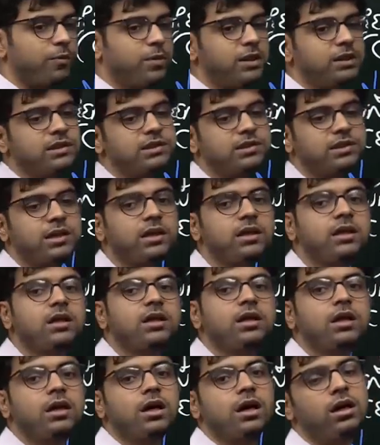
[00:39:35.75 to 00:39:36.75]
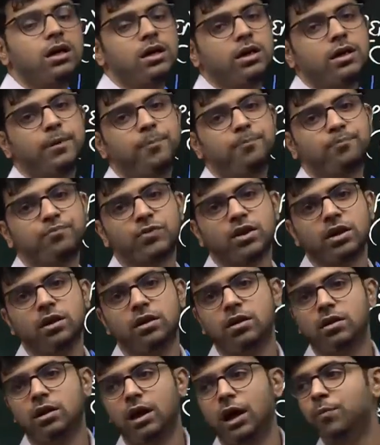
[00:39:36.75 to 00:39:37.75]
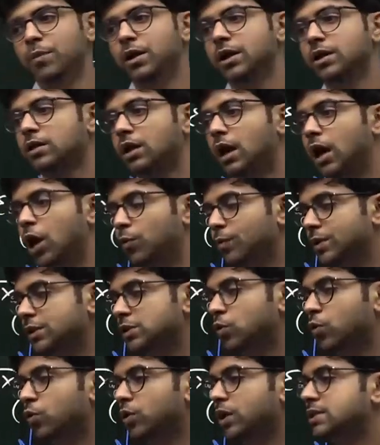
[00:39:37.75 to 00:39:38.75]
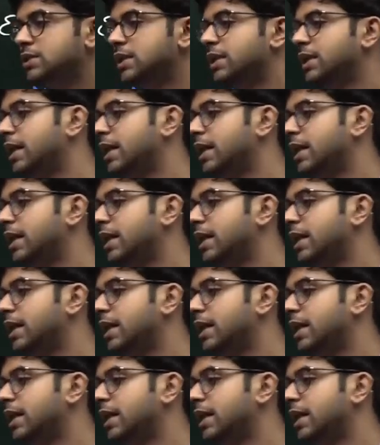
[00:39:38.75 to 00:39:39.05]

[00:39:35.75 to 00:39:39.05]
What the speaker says: much is it? How much loan is it